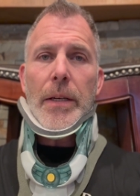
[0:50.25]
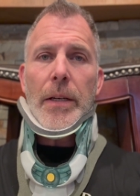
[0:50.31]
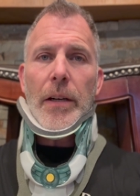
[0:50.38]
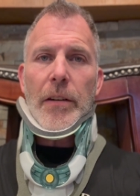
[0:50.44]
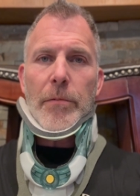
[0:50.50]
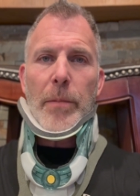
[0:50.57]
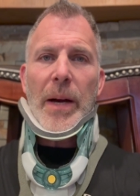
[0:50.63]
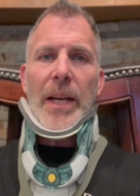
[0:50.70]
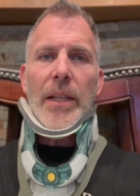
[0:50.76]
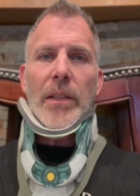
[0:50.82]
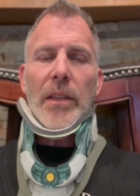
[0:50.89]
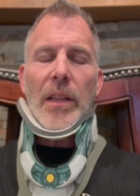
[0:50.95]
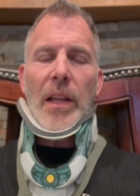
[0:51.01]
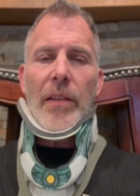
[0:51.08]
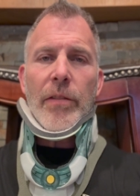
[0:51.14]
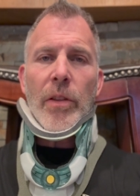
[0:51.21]
of my
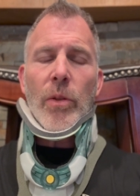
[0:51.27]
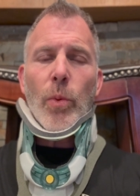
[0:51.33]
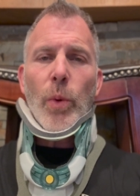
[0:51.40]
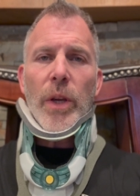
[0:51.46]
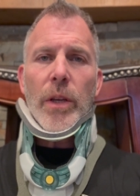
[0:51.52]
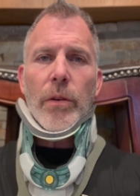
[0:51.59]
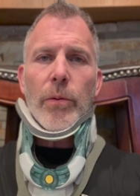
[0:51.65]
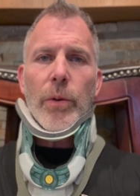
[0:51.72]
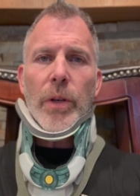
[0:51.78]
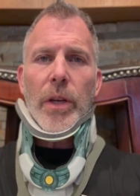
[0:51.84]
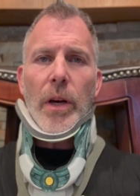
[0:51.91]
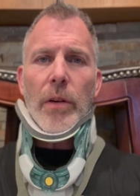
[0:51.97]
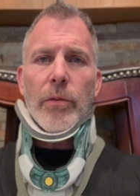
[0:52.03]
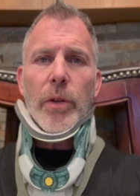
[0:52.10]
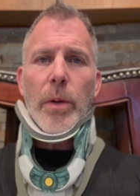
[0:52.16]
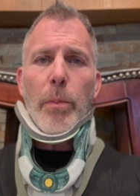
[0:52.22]
11th week of
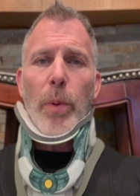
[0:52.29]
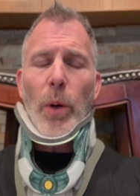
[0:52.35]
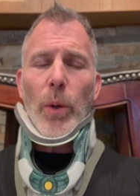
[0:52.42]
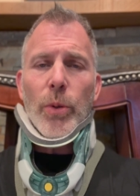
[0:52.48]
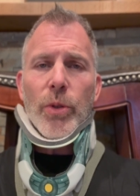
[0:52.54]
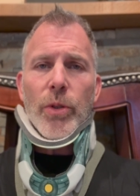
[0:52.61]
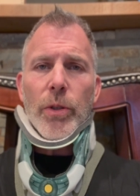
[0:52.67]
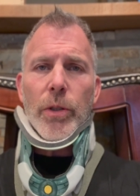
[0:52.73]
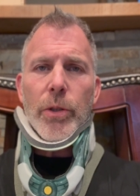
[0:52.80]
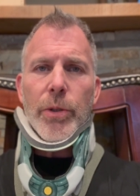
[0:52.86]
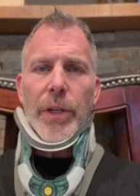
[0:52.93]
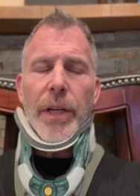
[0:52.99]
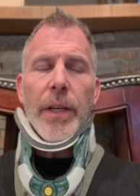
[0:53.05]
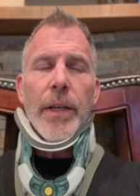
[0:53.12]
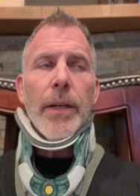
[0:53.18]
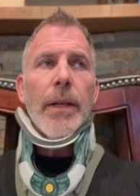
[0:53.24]
recovery
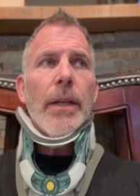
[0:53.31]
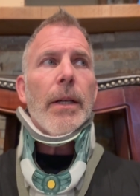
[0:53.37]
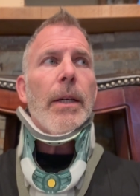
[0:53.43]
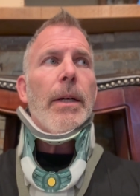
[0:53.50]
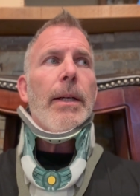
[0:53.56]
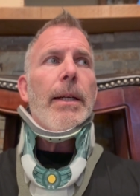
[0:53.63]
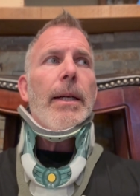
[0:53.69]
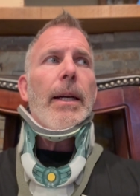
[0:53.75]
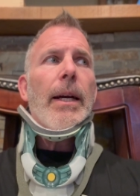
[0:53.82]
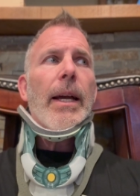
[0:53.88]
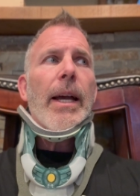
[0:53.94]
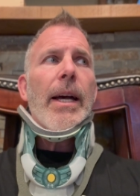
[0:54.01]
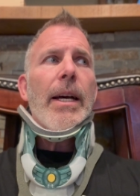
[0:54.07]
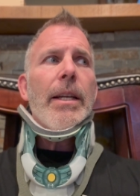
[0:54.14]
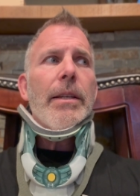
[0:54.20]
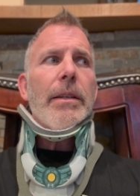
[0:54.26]
post-surgery.
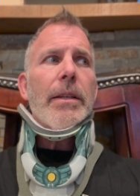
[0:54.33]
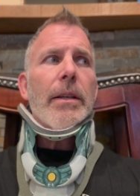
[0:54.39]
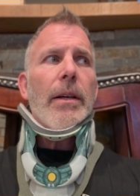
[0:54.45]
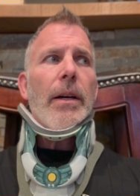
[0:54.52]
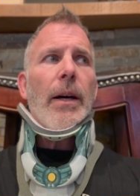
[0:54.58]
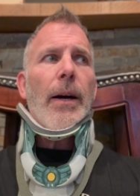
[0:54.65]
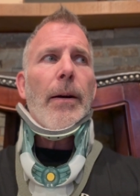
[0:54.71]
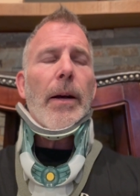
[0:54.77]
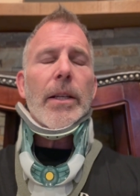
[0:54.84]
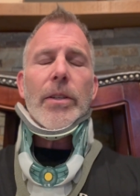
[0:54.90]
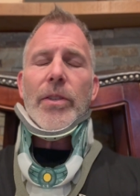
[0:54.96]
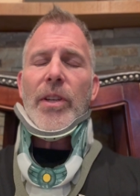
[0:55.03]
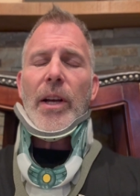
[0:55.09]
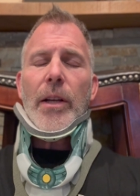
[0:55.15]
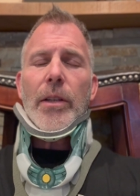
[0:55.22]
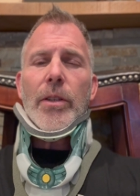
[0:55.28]
And I
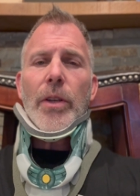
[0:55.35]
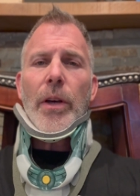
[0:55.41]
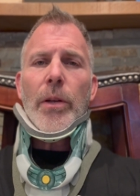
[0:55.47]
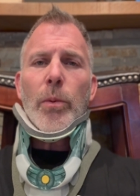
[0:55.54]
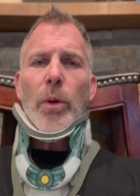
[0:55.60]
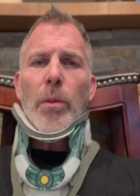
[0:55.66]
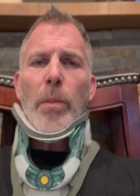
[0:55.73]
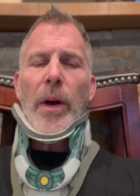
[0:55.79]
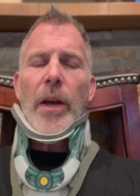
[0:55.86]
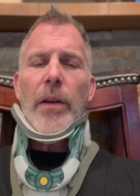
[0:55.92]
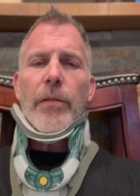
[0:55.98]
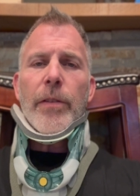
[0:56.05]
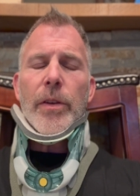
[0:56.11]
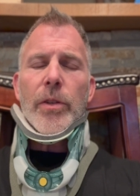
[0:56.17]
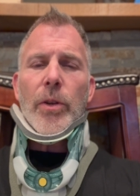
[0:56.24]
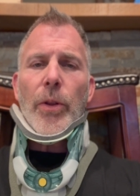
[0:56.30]
just got done with my
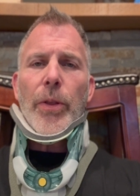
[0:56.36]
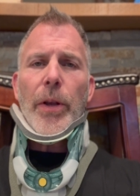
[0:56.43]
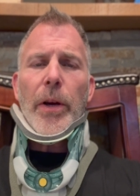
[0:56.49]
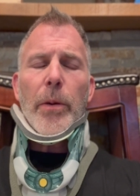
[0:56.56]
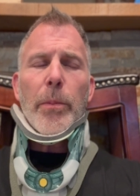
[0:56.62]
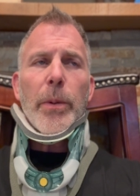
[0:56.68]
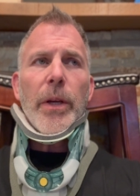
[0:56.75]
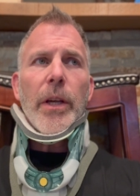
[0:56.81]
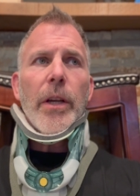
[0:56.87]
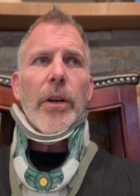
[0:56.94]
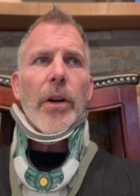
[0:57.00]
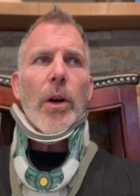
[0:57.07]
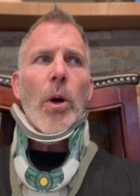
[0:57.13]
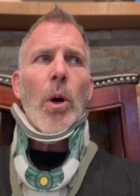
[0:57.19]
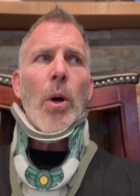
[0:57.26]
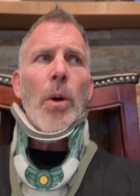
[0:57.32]
physical therapy here
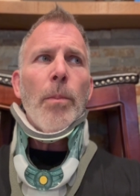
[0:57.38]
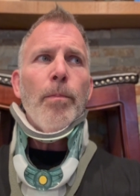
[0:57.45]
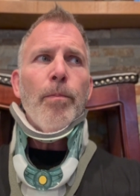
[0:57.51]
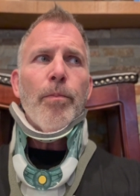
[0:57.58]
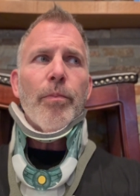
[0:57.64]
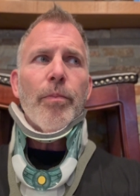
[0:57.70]
at home.